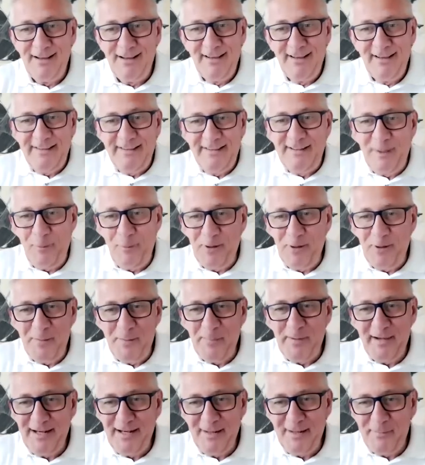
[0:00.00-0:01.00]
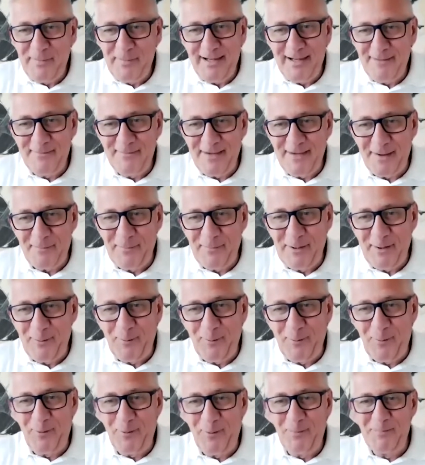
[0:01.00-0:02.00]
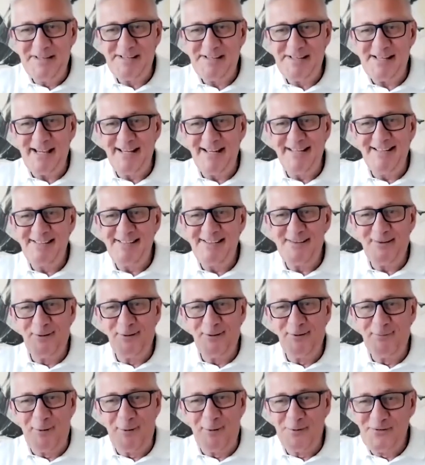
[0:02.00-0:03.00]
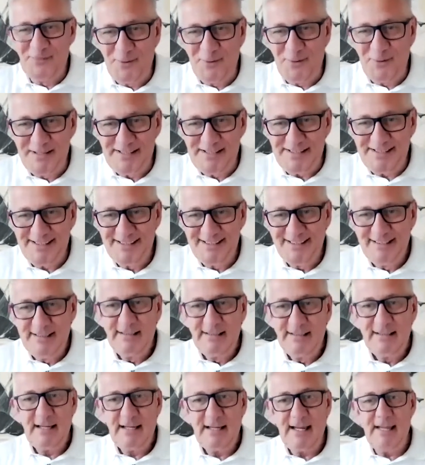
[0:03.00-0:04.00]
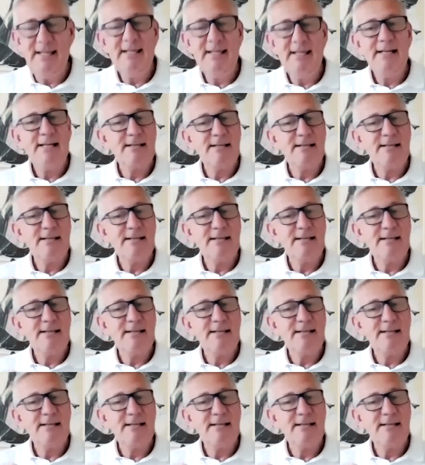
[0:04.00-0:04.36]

They don't want to be in a BMW or a Mercedes or a Rolls Royce, okay? Yeah.